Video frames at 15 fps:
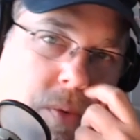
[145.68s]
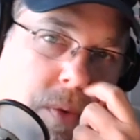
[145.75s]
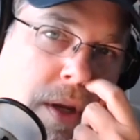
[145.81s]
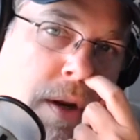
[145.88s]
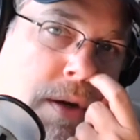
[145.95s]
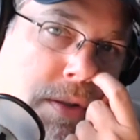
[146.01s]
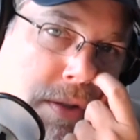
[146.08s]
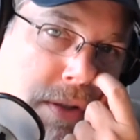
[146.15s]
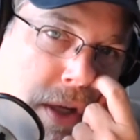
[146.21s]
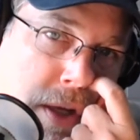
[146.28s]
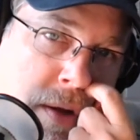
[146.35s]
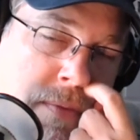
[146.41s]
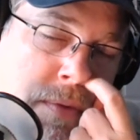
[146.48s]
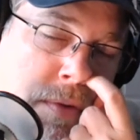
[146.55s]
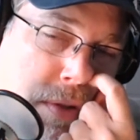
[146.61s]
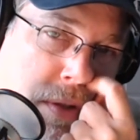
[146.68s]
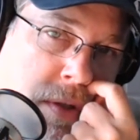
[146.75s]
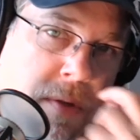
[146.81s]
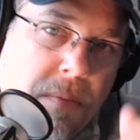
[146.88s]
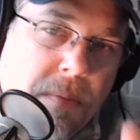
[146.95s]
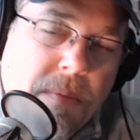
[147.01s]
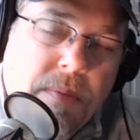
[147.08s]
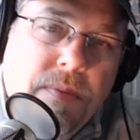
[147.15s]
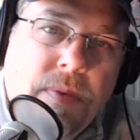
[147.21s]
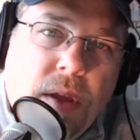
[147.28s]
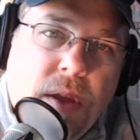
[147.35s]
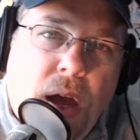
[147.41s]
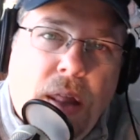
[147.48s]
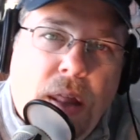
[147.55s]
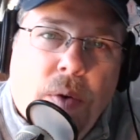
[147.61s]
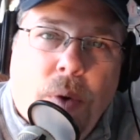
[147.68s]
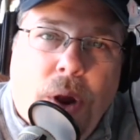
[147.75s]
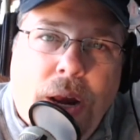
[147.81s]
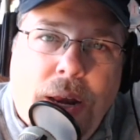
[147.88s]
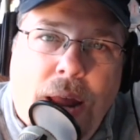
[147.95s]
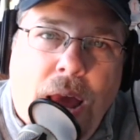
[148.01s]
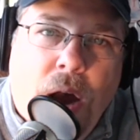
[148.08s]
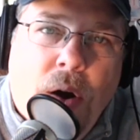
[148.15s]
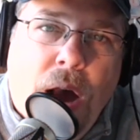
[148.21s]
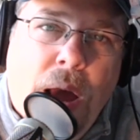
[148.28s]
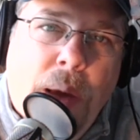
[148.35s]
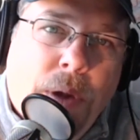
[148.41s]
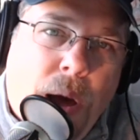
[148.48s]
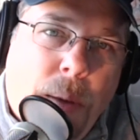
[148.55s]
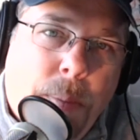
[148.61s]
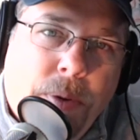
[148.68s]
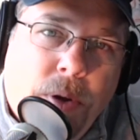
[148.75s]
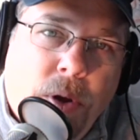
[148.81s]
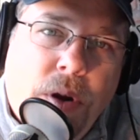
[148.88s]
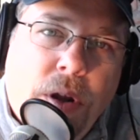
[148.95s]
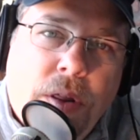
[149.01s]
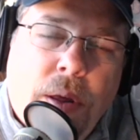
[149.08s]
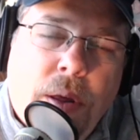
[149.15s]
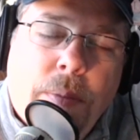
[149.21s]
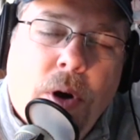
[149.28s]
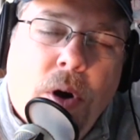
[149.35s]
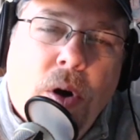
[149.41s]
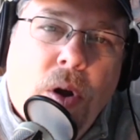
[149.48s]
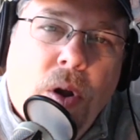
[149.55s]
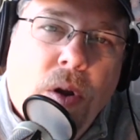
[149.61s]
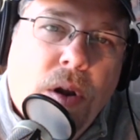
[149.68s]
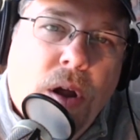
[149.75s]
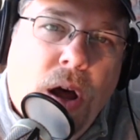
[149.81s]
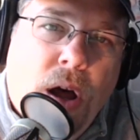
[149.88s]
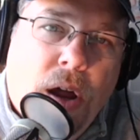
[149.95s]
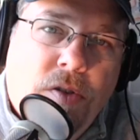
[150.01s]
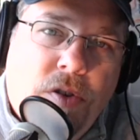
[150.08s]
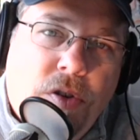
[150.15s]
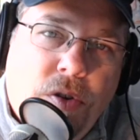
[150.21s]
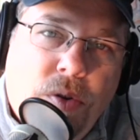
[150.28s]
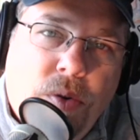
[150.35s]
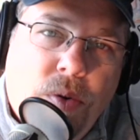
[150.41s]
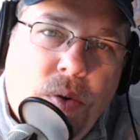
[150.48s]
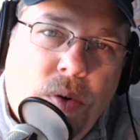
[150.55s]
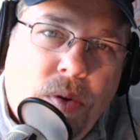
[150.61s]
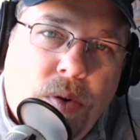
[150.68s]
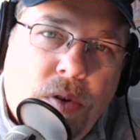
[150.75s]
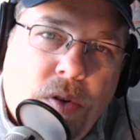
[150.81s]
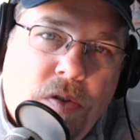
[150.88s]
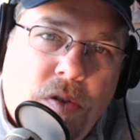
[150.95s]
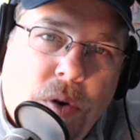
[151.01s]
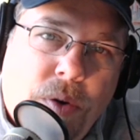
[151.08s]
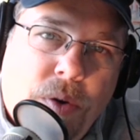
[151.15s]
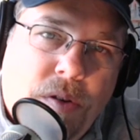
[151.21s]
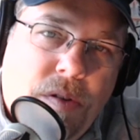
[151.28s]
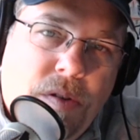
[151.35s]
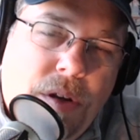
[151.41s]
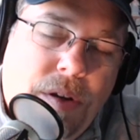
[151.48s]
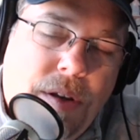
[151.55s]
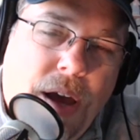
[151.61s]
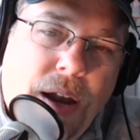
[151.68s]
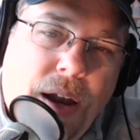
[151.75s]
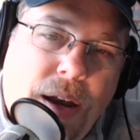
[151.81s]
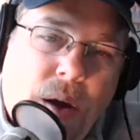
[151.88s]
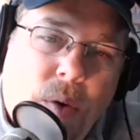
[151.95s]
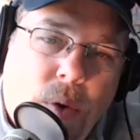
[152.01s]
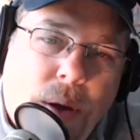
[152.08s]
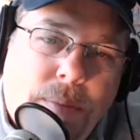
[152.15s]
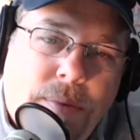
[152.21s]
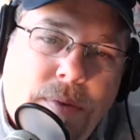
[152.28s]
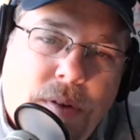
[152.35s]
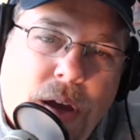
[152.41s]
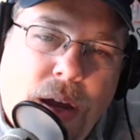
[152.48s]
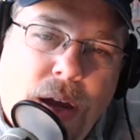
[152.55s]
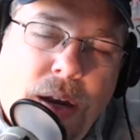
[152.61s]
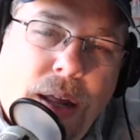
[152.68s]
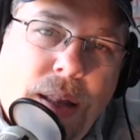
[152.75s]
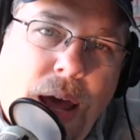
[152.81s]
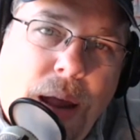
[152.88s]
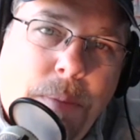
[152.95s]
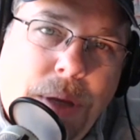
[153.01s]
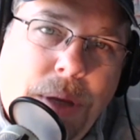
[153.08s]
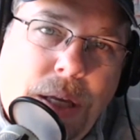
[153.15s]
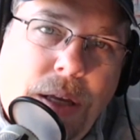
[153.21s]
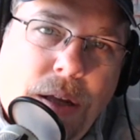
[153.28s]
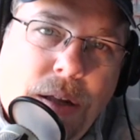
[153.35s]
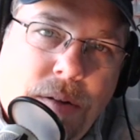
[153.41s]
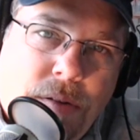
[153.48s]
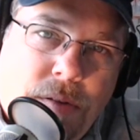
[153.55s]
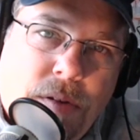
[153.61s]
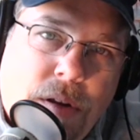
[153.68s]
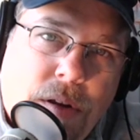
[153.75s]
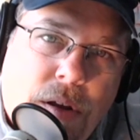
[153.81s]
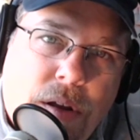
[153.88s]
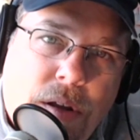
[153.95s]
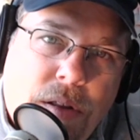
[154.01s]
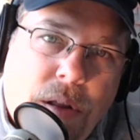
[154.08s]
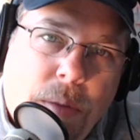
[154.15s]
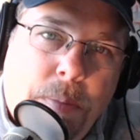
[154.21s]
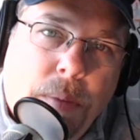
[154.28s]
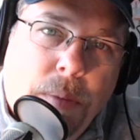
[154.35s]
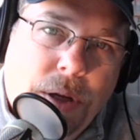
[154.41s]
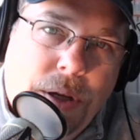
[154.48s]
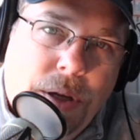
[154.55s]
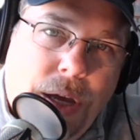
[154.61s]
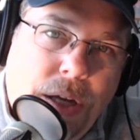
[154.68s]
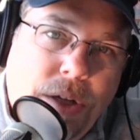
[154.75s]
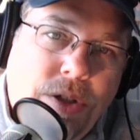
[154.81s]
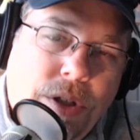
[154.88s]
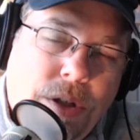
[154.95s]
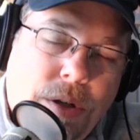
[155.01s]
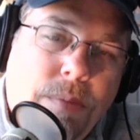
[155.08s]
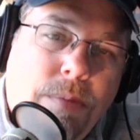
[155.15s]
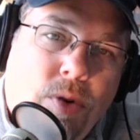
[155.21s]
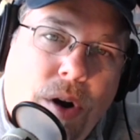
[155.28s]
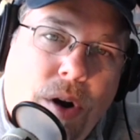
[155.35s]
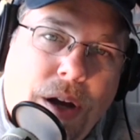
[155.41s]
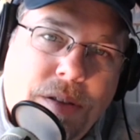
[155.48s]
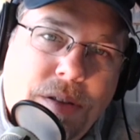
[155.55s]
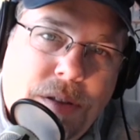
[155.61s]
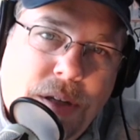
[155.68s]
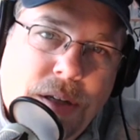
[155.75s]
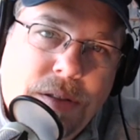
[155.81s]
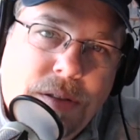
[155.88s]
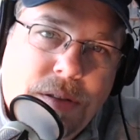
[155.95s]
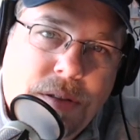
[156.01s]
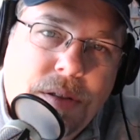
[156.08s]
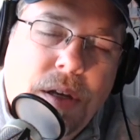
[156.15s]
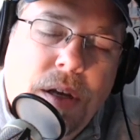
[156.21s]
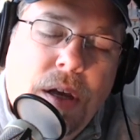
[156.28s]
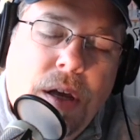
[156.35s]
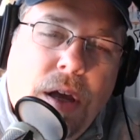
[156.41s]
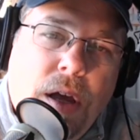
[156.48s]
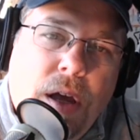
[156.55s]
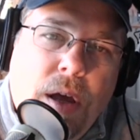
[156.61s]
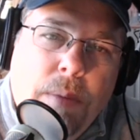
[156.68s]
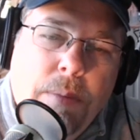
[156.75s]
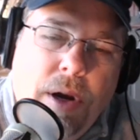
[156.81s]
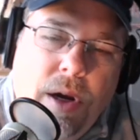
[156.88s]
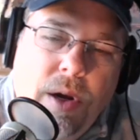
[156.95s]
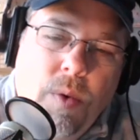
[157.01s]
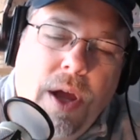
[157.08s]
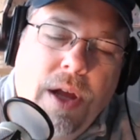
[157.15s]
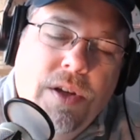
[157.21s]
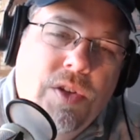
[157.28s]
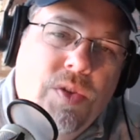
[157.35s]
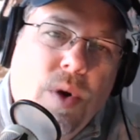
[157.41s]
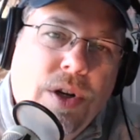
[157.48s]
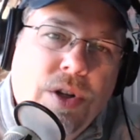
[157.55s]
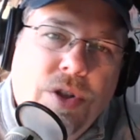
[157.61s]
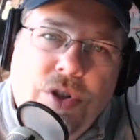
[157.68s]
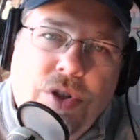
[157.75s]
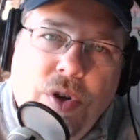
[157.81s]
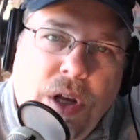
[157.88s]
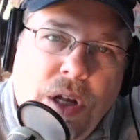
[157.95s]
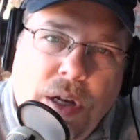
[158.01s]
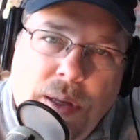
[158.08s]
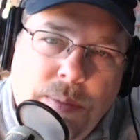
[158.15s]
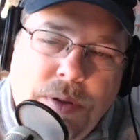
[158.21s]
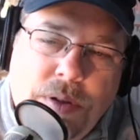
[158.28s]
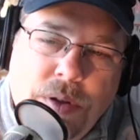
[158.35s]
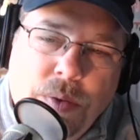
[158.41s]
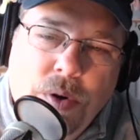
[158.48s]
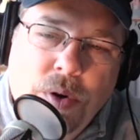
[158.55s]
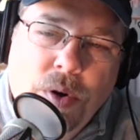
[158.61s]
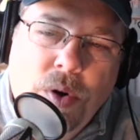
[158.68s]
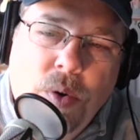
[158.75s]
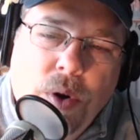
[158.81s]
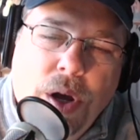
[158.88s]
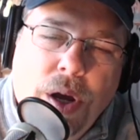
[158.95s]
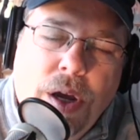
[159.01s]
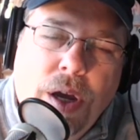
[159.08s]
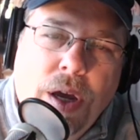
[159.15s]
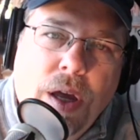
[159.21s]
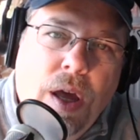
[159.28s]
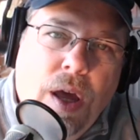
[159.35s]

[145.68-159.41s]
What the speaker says: between ourselves. And then right now I'm uploading them all onto the sowingseed.net website, and that begins the publication process. But anyway, I just want to show you Libsyn real quick